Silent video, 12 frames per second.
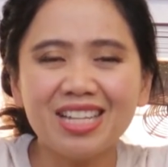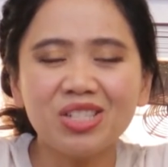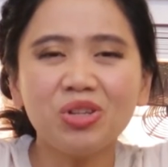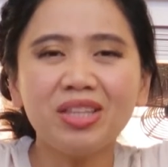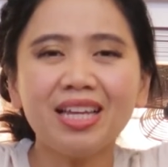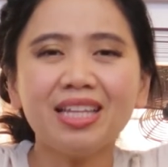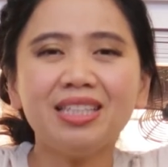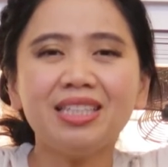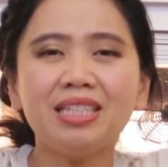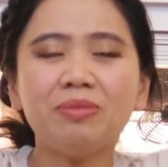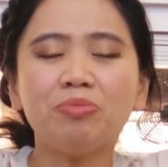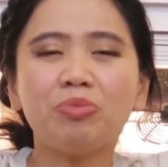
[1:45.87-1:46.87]
So you take a
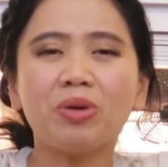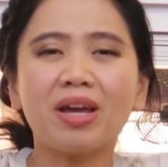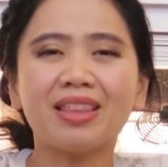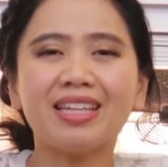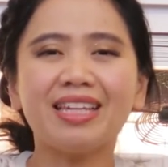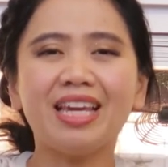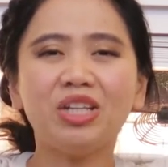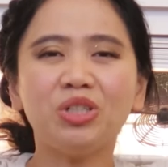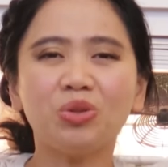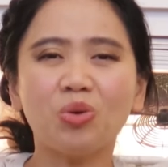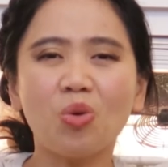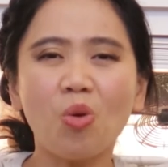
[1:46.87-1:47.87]
deep breath, engage
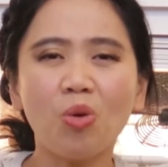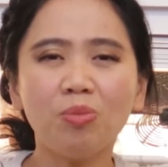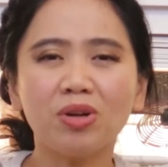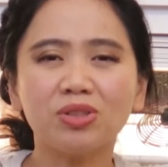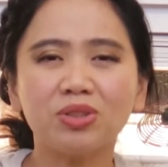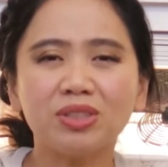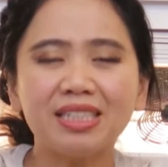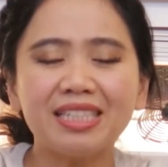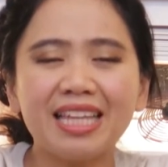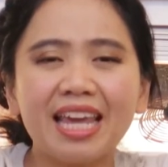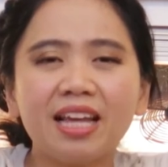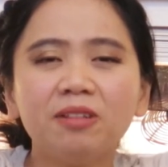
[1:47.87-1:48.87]
your core muscles.
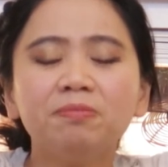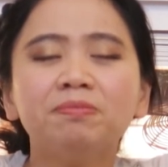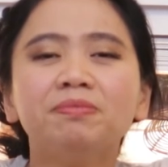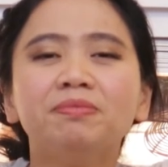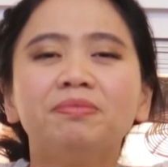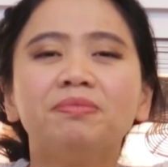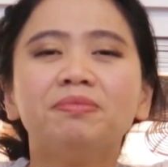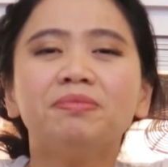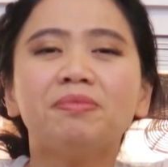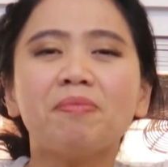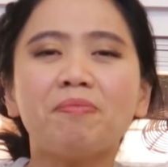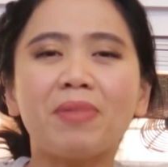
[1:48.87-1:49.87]
Inhale,
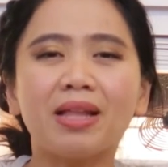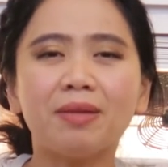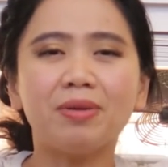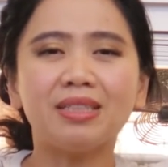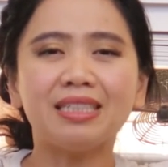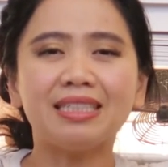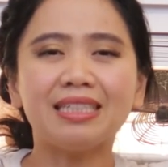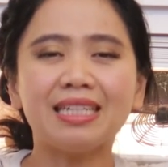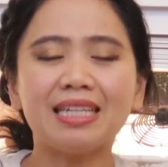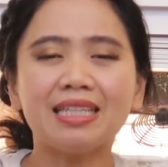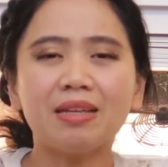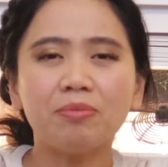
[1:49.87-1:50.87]
belly button
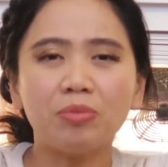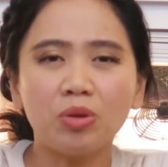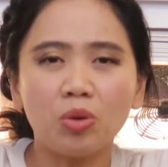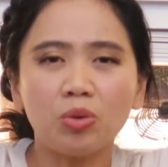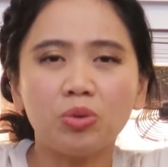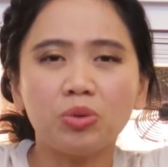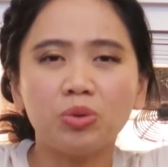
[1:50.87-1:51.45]
in and blow.